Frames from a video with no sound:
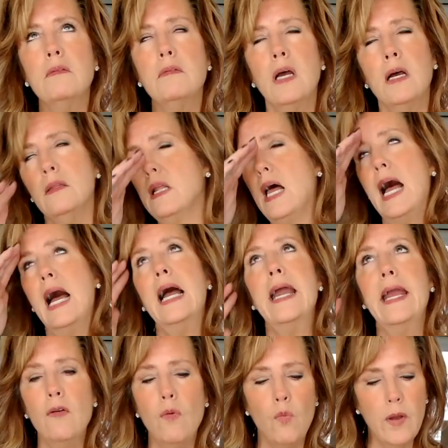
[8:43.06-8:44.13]

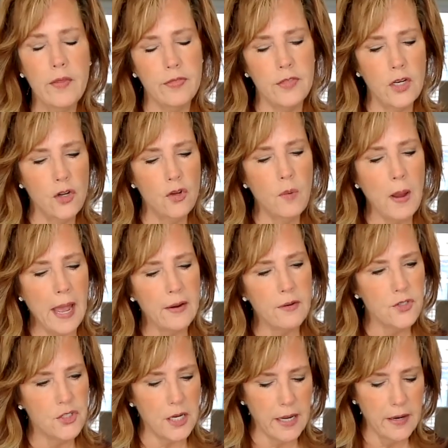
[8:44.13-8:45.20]
align with the new
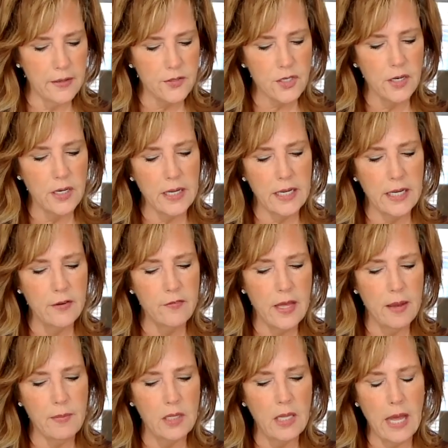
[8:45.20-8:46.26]
energy, and it's going to give
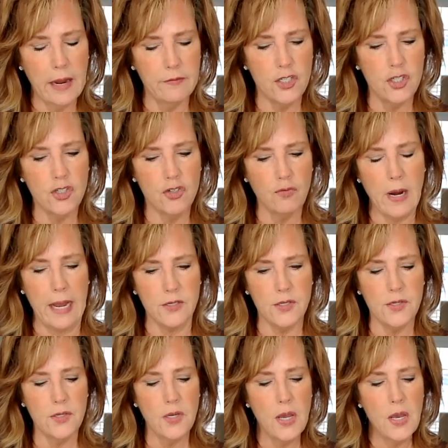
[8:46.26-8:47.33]
them a lot of
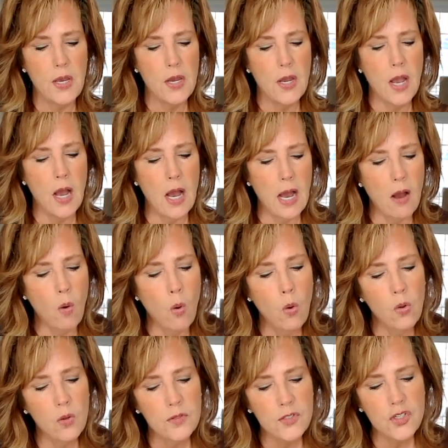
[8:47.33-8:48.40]
stress. Uh,
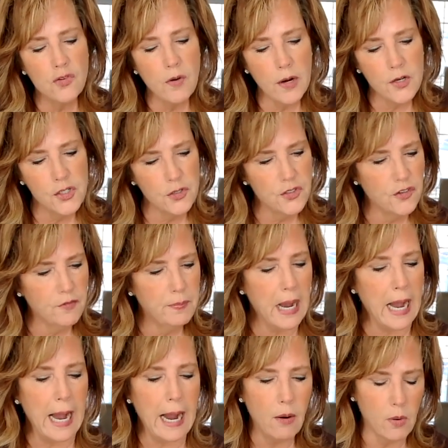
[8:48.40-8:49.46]
old structures of
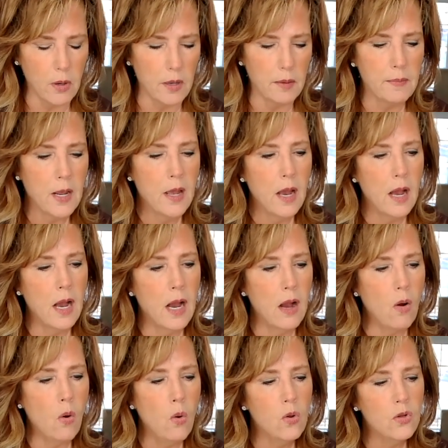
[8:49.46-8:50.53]
power, uh,
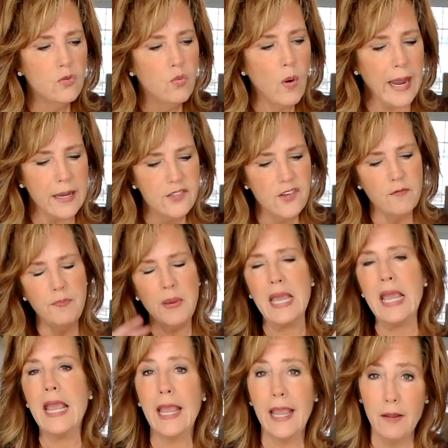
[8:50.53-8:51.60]
old ways of
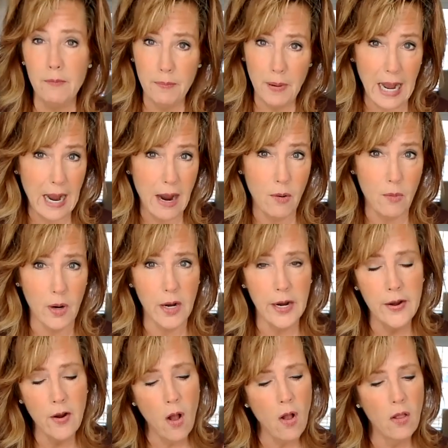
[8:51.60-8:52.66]
being in power,
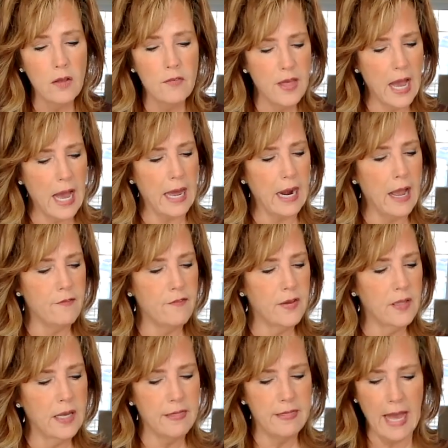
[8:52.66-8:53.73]
and all of that. I feel
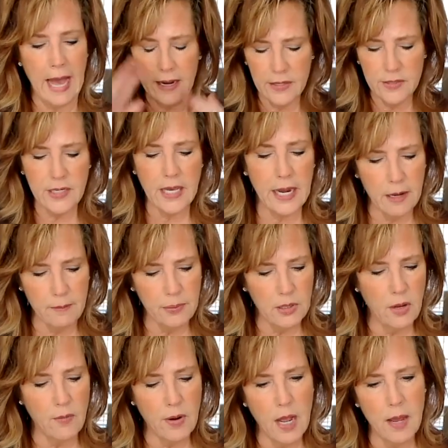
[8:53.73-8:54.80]
like that is getting
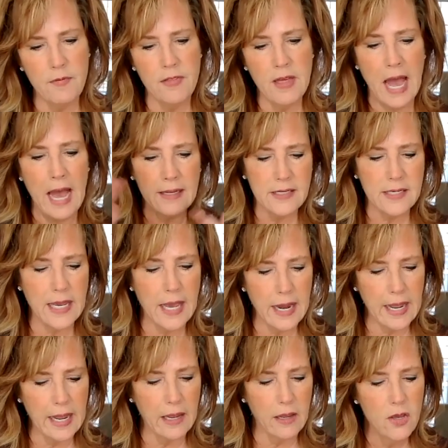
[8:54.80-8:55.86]
blown up. That's
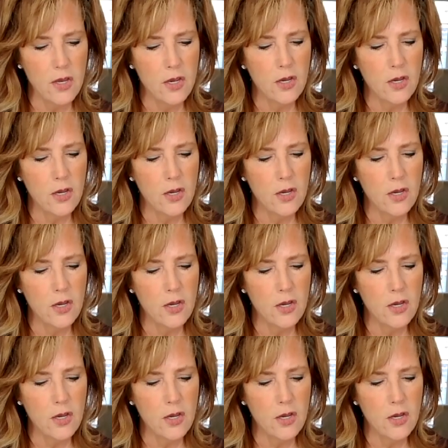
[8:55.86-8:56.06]
getting